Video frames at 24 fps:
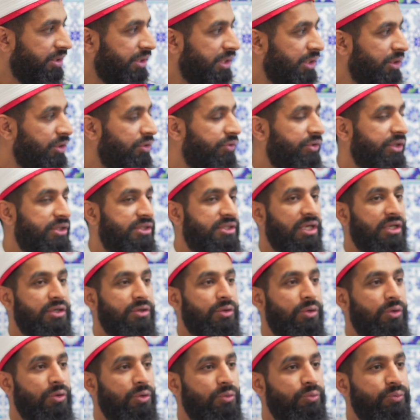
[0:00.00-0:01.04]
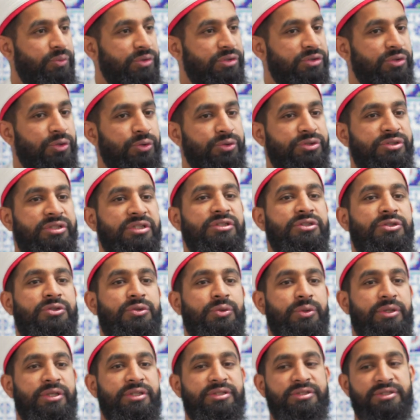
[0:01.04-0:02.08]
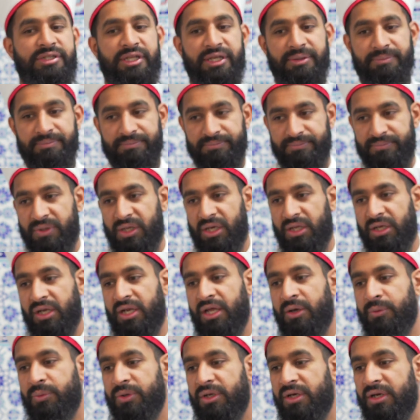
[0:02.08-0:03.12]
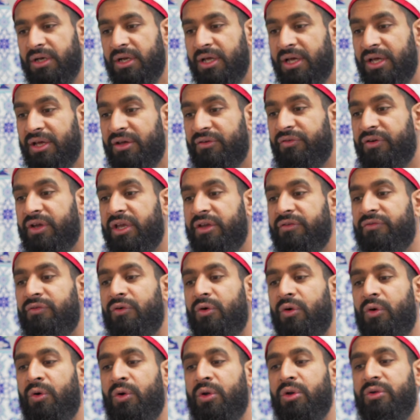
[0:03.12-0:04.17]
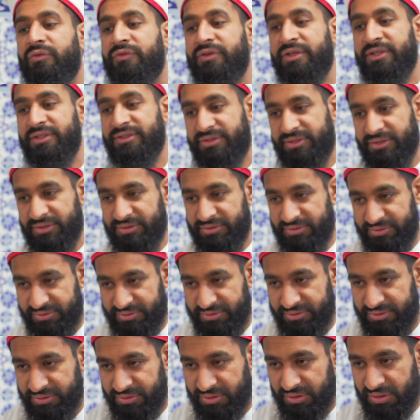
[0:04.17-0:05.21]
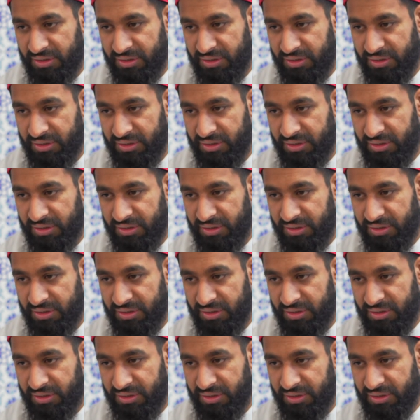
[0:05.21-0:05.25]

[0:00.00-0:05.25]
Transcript: He'll return home with no sins to his name. Allah will forgive all of his sins.